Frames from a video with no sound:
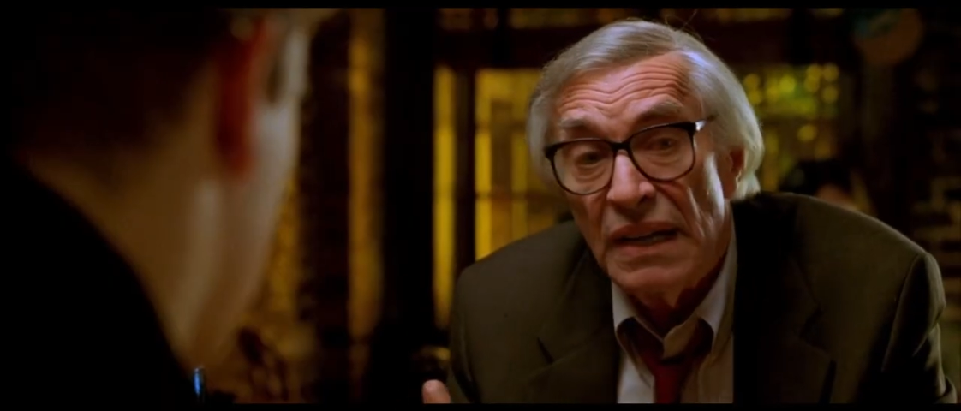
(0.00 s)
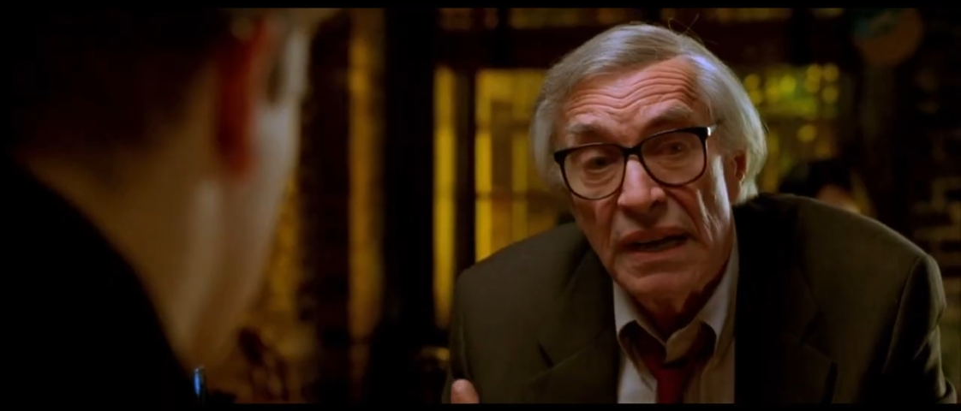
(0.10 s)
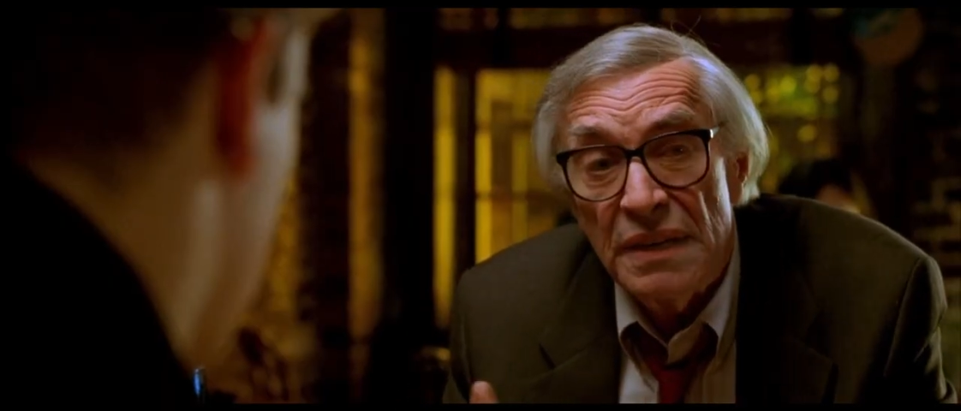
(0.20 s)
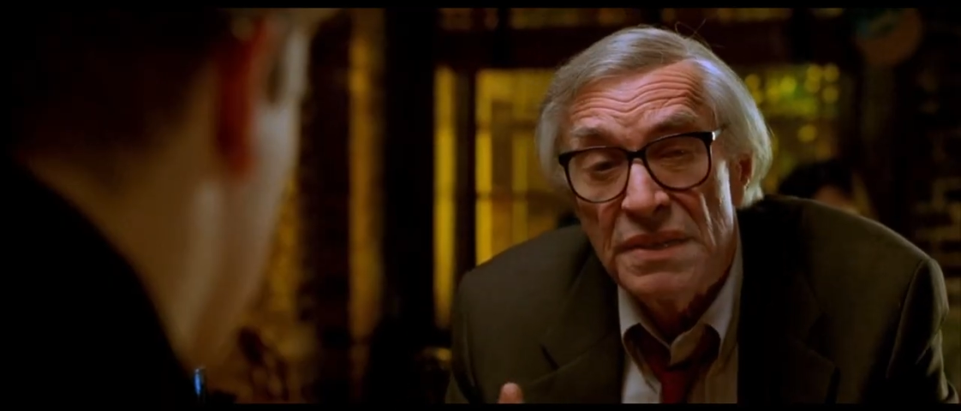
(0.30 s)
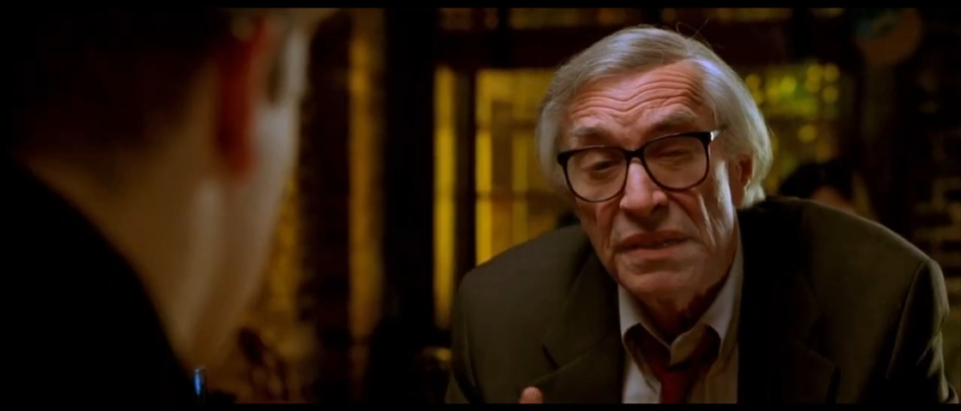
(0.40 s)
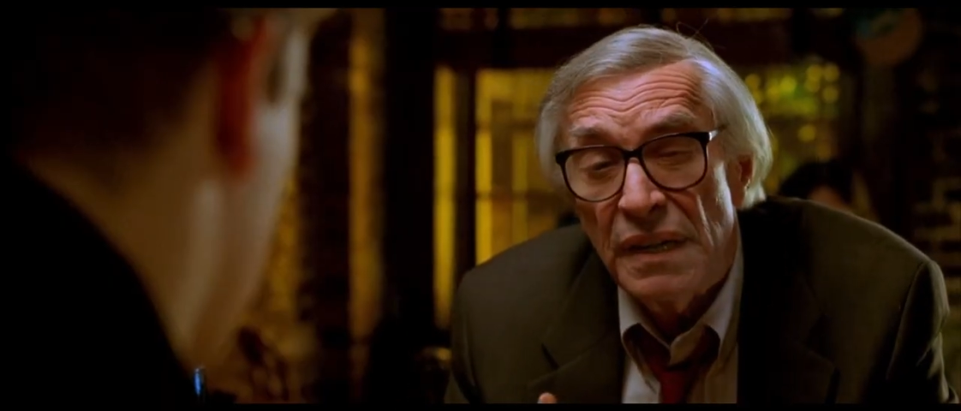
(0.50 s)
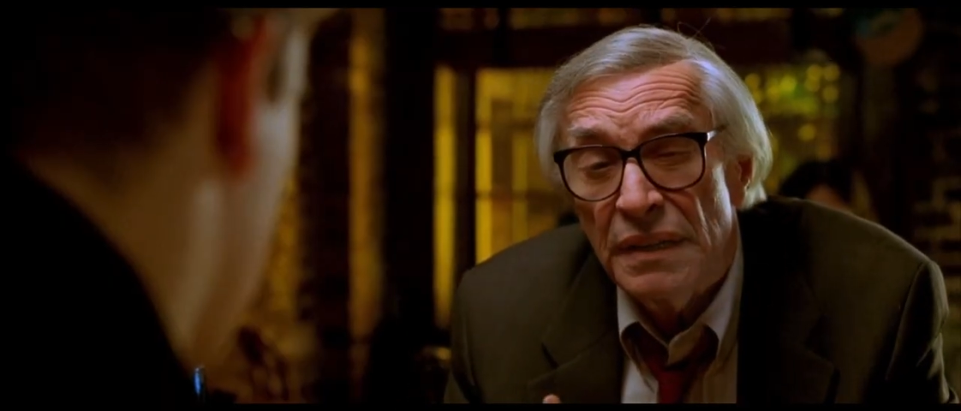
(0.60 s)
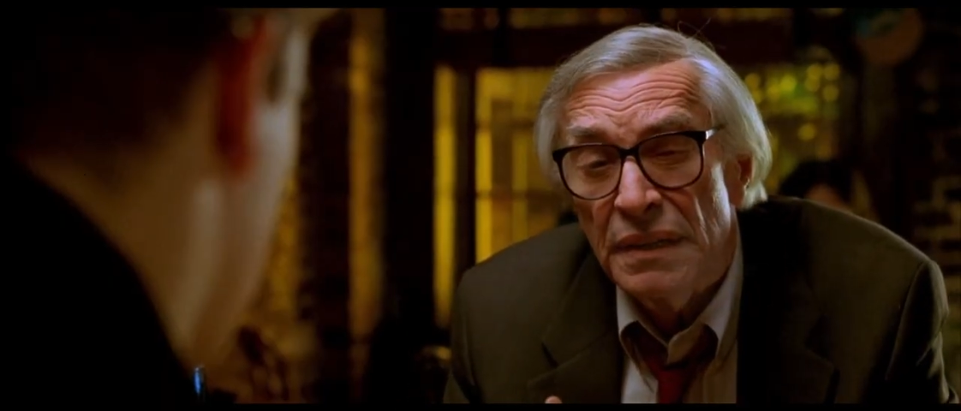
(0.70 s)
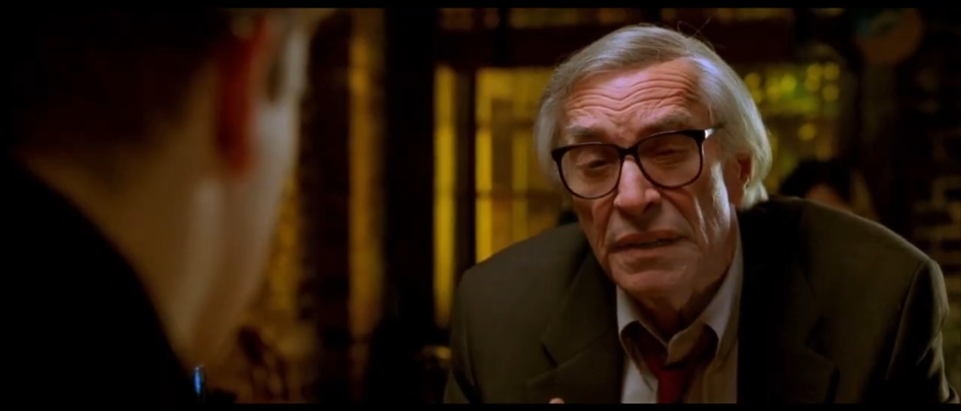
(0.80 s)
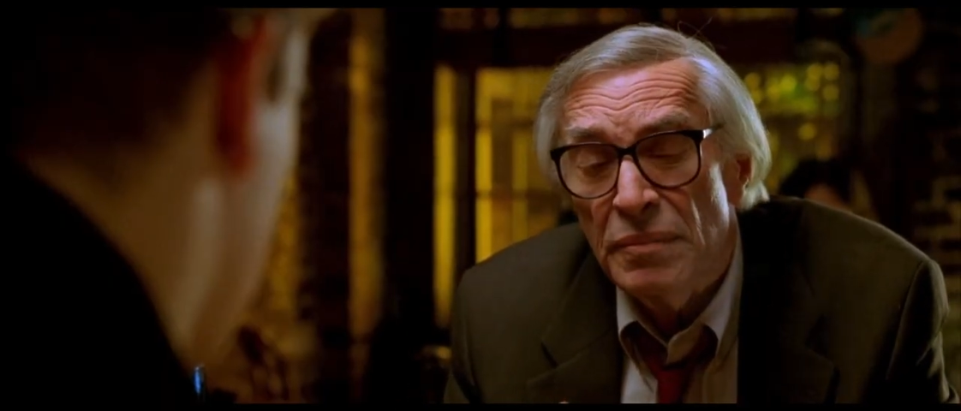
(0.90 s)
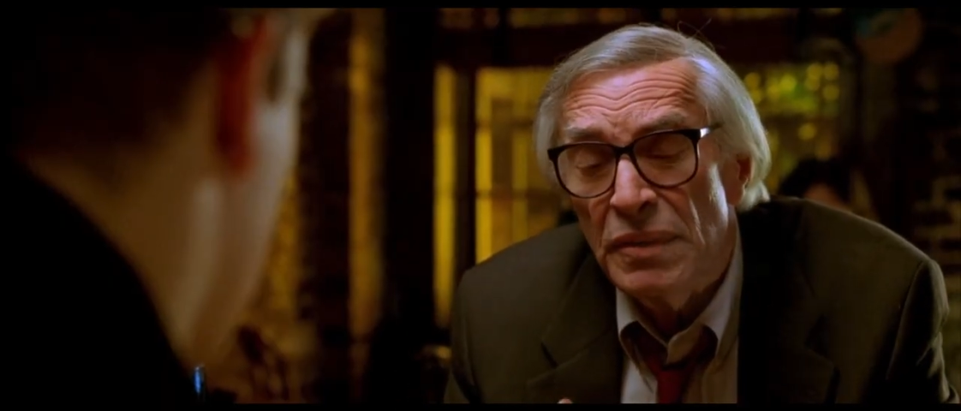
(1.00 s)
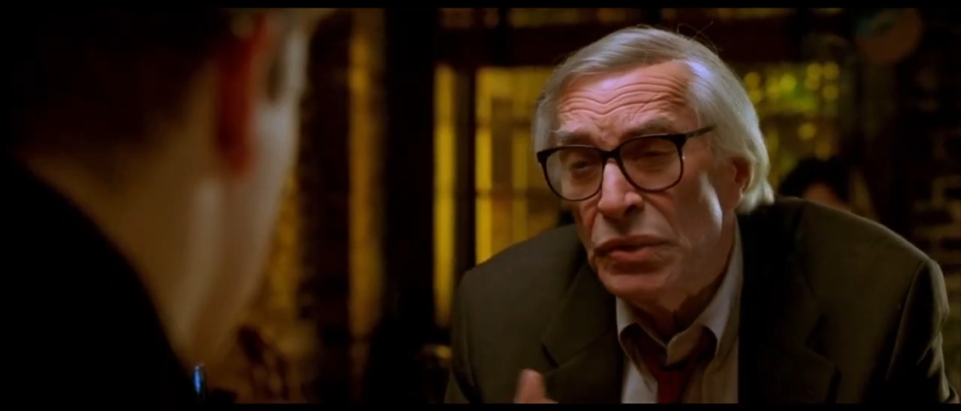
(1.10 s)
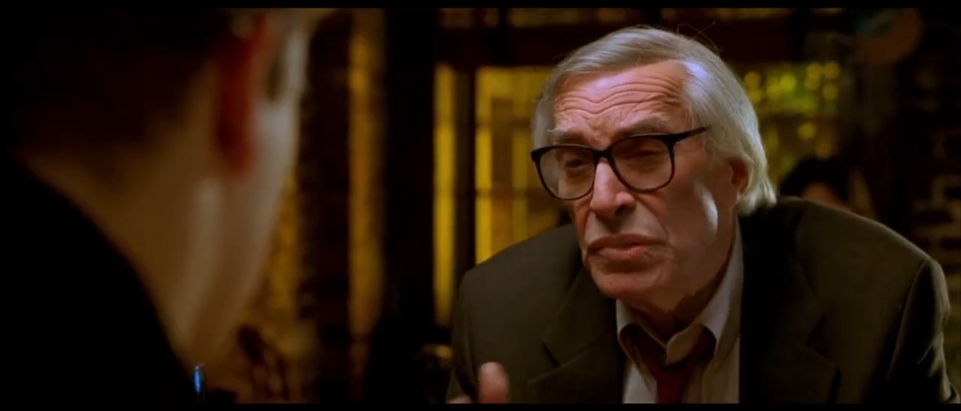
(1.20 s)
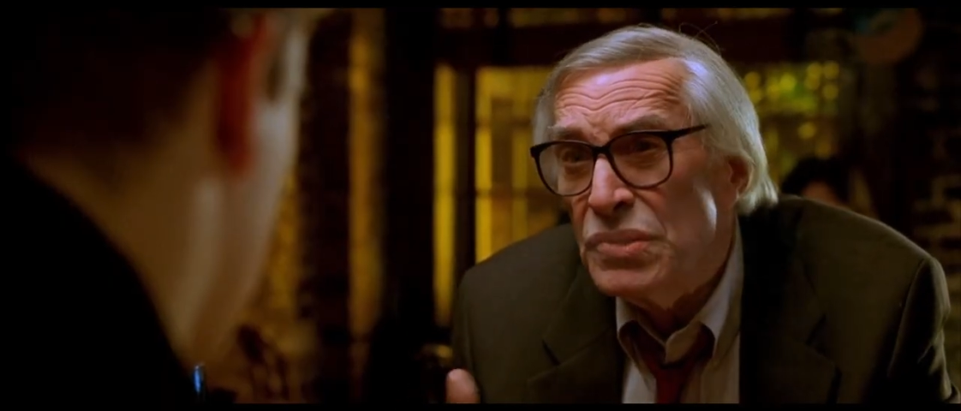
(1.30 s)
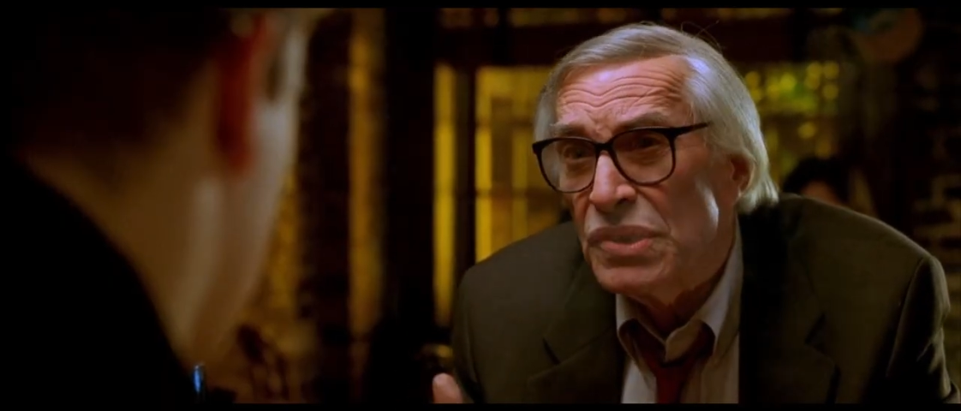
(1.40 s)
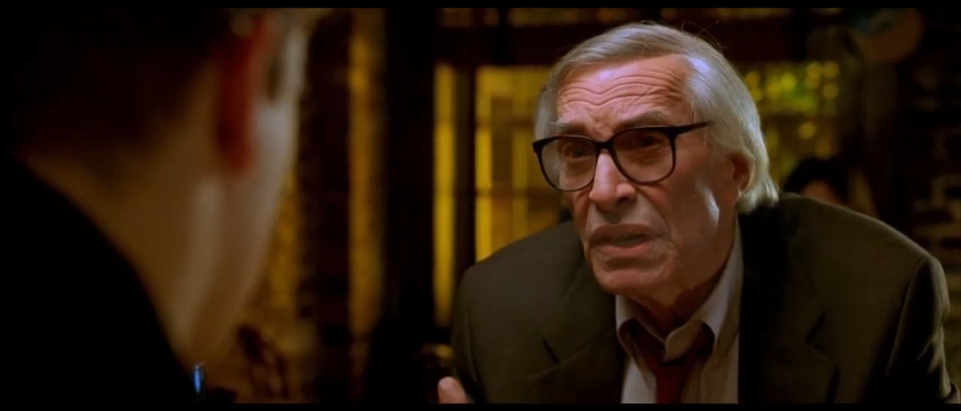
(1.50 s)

I studied the minutiae.